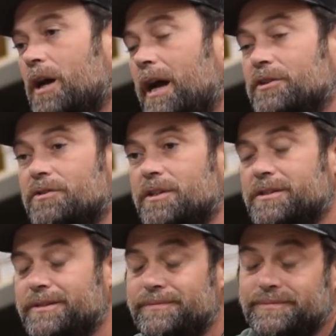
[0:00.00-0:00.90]
a hyzer
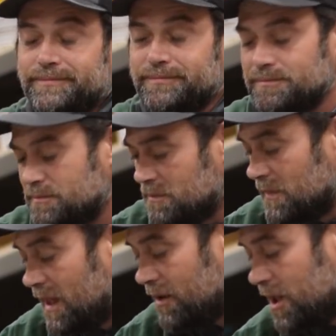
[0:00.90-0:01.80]
disc,
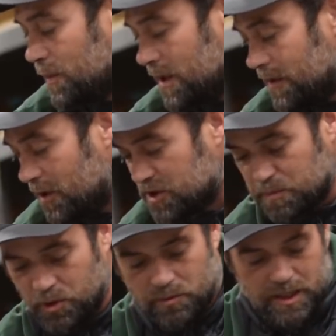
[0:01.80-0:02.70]
I'll keep it in there and
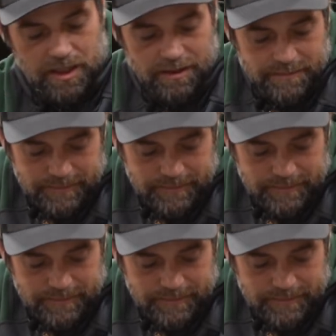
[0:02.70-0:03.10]
support Ricky.